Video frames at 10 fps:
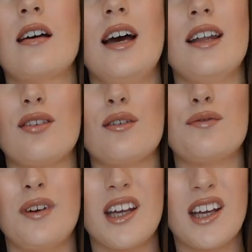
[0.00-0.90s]
this will
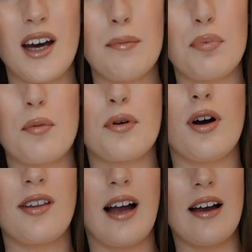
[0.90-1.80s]
fit you, but
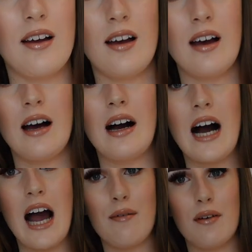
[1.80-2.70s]
because
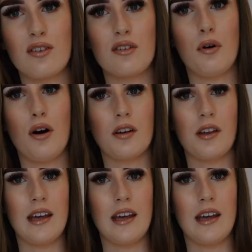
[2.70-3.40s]
I am very small on